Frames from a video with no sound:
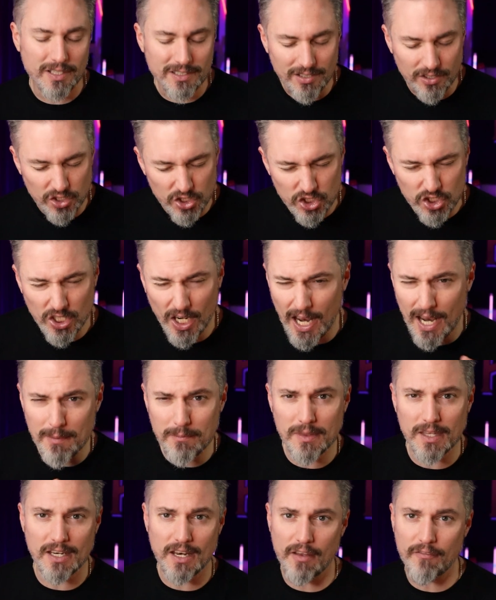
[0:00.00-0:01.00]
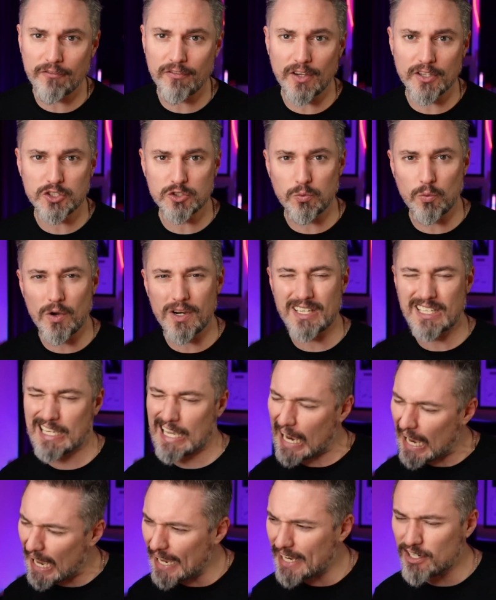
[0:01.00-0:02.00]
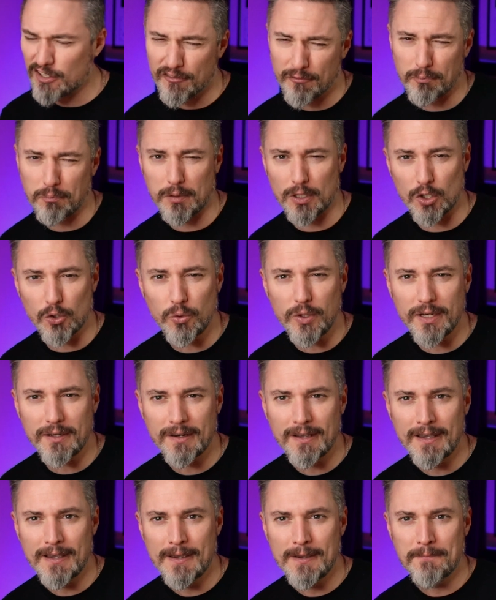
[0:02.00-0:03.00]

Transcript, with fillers: It's a shame the Netflix one kind of blew it.